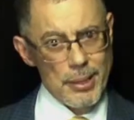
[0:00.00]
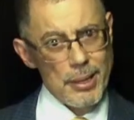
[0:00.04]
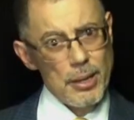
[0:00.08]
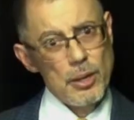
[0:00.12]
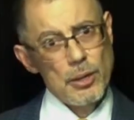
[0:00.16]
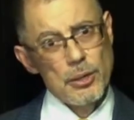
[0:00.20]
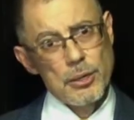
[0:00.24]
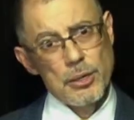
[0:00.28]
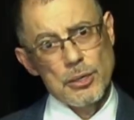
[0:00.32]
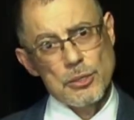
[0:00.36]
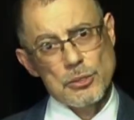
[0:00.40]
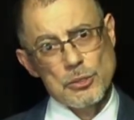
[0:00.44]

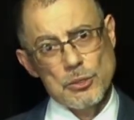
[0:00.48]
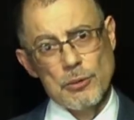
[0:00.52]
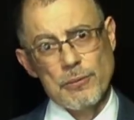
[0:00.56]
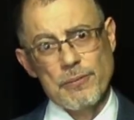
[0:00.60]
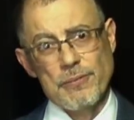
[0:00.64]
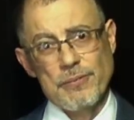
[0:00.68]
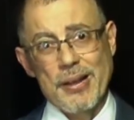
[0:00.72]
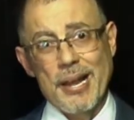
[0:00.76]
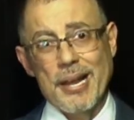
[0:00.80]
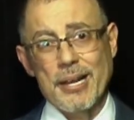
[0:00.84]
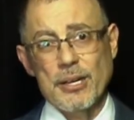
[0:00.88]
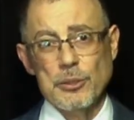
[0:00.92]
audience are
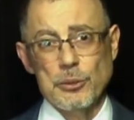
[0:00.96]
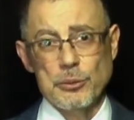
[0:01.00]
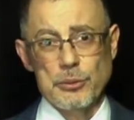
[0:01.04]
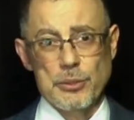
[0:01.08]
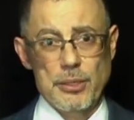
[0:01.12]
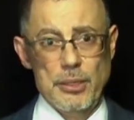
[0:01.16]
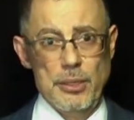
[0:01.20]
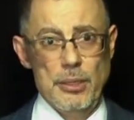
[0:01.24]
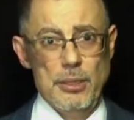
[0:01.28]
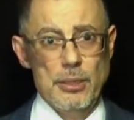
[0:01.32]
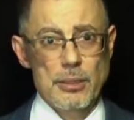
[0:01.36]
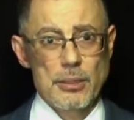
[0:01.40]

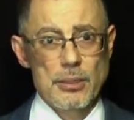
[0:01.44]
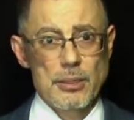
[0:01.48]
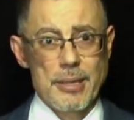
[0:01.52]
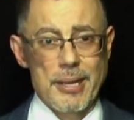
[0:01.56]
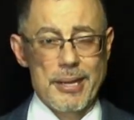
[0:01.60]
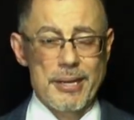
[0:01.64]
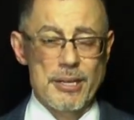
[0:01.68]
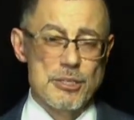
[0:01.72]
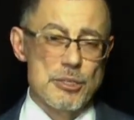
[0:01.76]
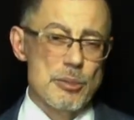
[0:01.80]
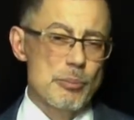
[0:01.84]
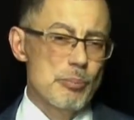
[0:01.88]
faculty,
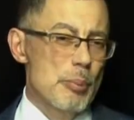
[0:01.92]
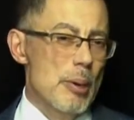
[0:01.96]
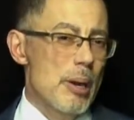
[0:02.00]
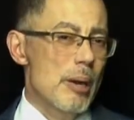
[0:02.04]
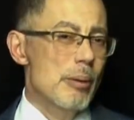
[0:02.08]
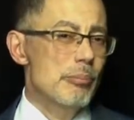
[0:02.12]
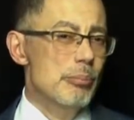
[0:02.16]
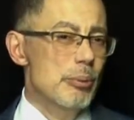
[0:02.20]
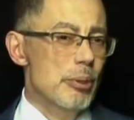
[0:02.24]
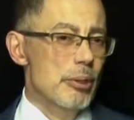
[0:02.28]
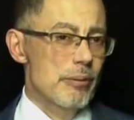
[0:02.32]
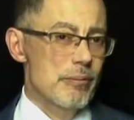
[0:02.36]
and it's a
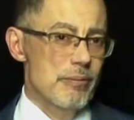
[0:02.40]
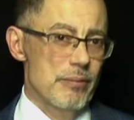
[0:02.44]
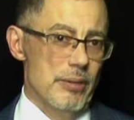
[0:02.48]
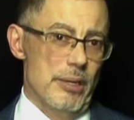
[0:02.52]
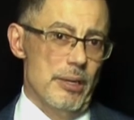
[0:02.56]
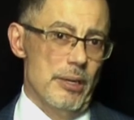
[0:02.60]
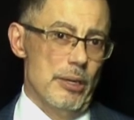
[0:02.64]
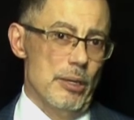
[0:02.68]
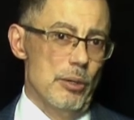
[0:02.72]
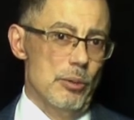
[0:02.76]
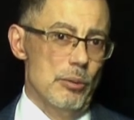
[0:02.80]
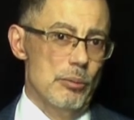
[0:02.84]
public
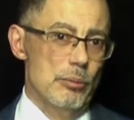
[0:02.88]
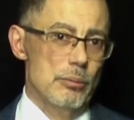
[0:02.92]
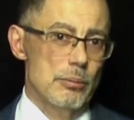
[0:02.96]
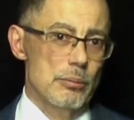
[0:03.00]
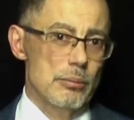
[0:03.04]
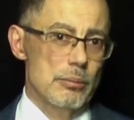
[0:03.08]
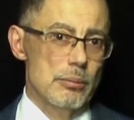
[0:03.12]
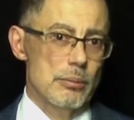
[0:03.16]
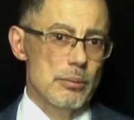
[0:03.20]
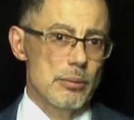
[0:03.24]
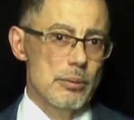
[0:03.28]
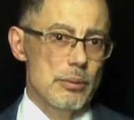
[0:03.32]
video.
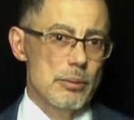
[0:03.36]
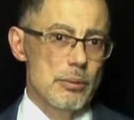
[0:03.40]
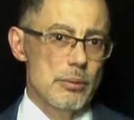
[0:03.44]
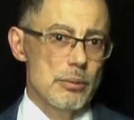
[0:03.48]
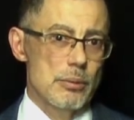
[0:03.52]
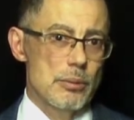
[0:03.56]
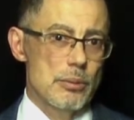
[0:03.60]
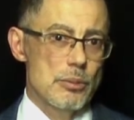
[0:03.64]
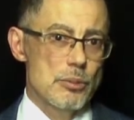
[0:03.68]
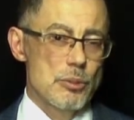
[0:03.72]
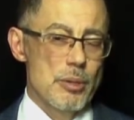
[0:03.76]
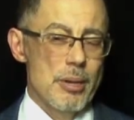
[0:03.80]

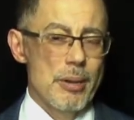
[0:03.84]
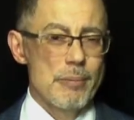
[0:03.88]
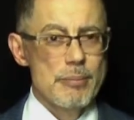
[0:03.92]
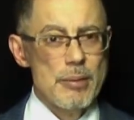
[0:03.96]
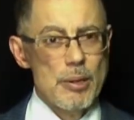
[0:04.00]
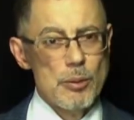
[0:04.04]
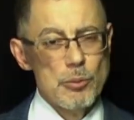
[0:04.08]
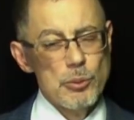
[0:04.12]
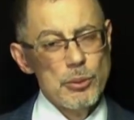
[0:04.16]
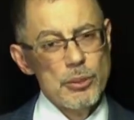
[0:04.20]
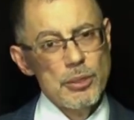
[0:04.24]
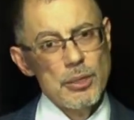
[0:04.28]
So I'm
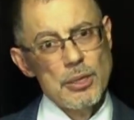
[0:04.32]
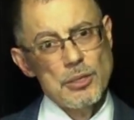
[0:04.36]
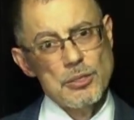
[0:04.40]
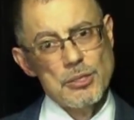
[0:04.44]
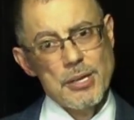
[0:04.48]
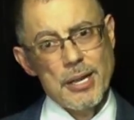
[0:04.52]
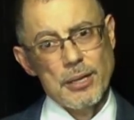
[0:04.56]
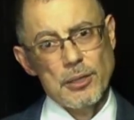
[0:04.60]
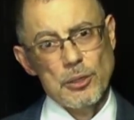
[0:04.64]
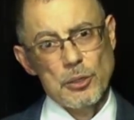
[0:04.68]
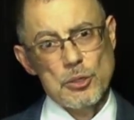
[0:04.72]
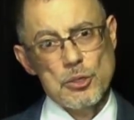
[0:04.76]
not really
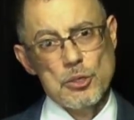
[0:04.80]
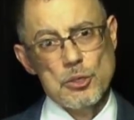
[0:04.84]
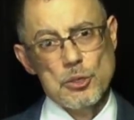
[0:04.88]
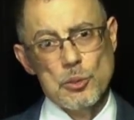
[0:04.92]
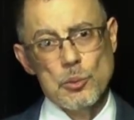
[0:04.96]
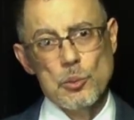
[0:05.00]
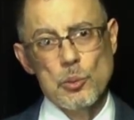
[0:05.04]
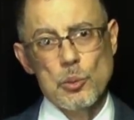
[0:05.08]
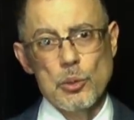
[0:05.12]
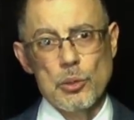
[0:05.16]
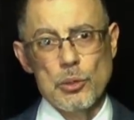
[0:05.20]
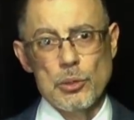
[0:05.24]
exactly
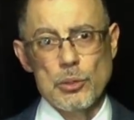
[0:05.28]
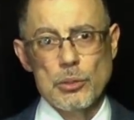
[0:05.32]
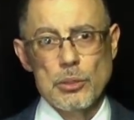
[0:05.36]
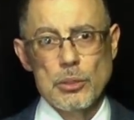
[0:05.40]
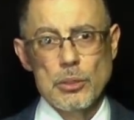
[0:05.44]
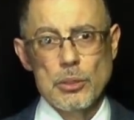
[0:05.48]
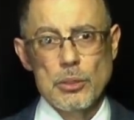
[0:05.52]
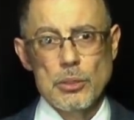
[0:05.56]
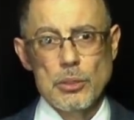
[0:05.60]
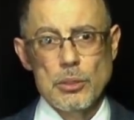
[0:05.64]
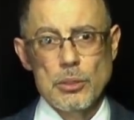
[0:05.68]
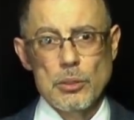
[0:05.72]
sure
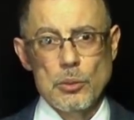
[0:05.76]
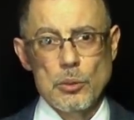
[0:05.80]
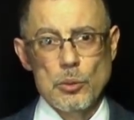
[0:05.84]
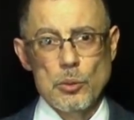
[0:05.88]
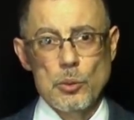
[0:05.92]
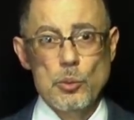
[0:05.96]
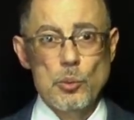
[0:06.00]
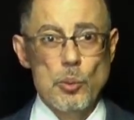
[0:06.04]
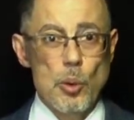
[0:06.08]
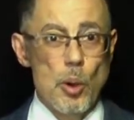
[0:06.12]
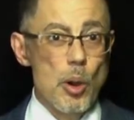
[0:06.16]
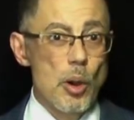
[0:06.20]

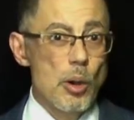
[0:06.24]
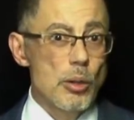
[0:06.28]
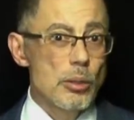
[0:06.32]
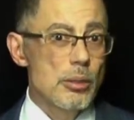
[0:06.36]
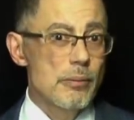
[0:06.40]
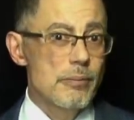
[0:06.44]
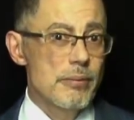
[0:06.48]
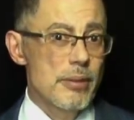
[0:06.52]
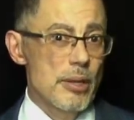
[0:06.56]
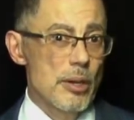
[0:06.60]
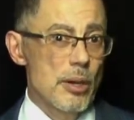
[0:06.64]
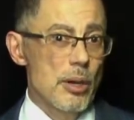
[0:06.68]
who all
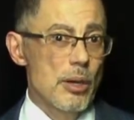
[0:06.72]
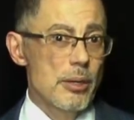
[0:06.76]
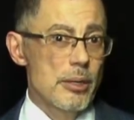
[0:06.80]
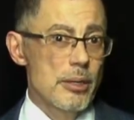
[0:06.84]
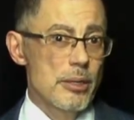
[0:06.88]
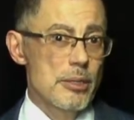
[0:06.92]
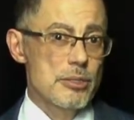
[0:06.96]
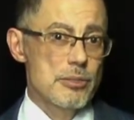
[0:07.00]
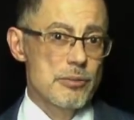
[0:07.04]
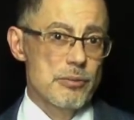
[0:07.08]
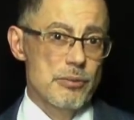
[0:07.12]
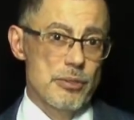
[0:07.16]
of the
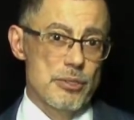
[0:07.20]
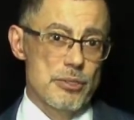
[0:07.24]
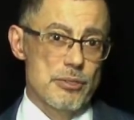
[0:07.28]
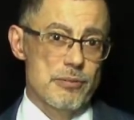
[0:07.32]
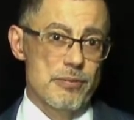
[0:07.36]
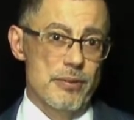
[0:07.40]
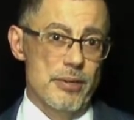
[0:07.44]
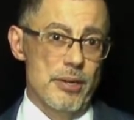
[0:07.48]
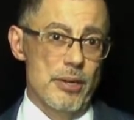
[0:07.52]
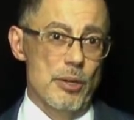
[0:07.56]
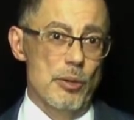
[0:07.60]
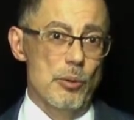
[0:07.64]
audience for this
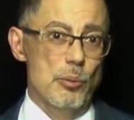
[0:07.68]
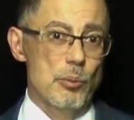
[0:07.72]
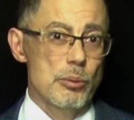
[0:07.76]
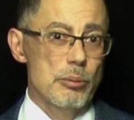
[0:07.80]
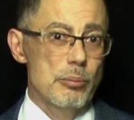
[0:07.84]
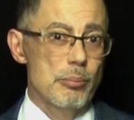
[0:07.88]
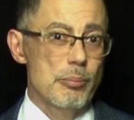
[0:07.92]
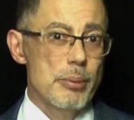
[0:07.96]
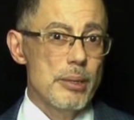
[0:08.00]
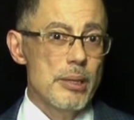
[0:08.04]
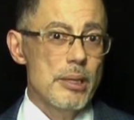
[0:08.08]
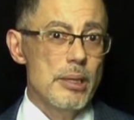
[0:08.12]
video will
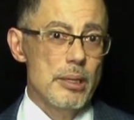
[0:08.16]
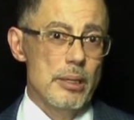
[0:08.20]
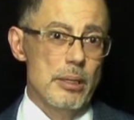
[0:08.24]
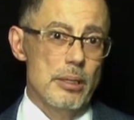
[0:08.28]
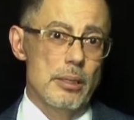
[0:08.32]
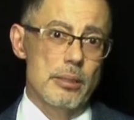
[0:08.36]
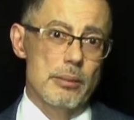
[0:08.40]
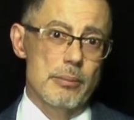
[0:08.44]
be.